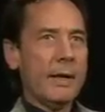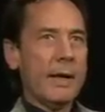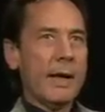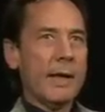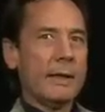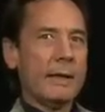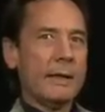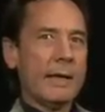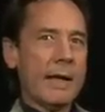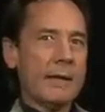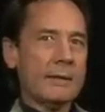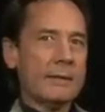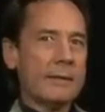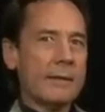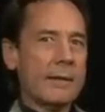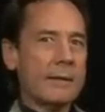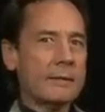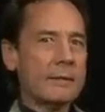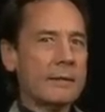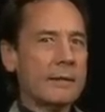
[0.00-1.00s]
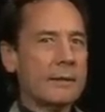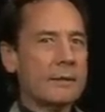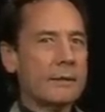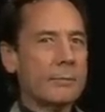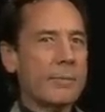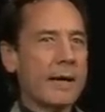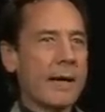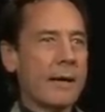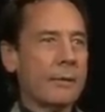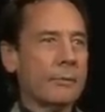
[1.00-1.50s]
And in that sense, it's
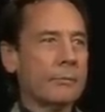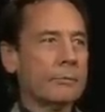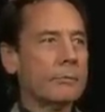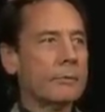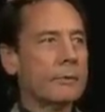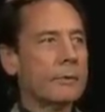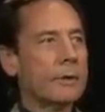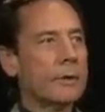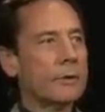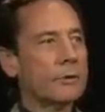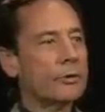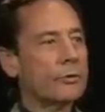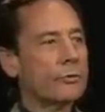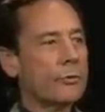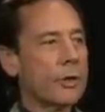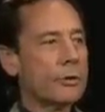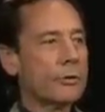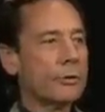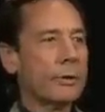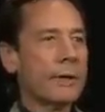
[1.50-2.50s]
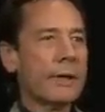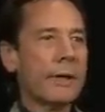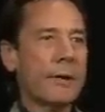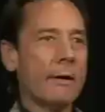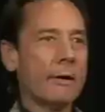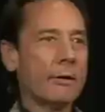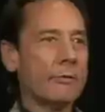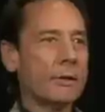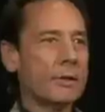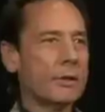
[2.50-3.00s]
about the structural
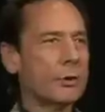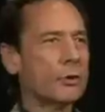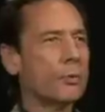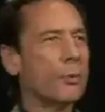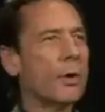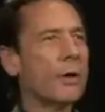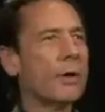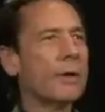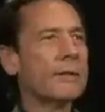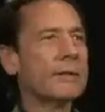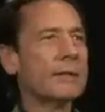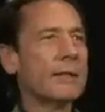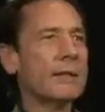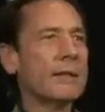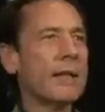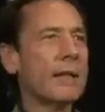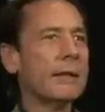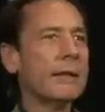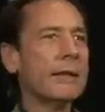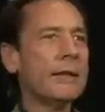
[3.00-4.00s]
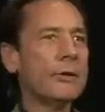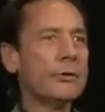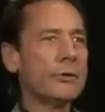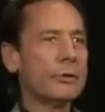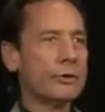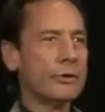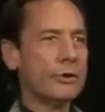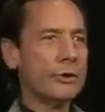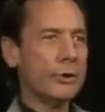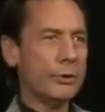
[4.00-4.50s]
characteristics. What is it that
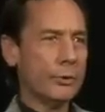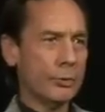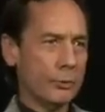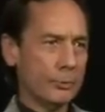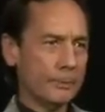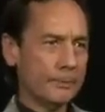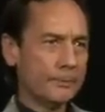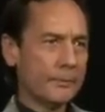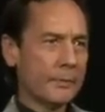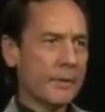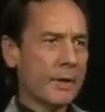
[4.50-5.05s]
leaders do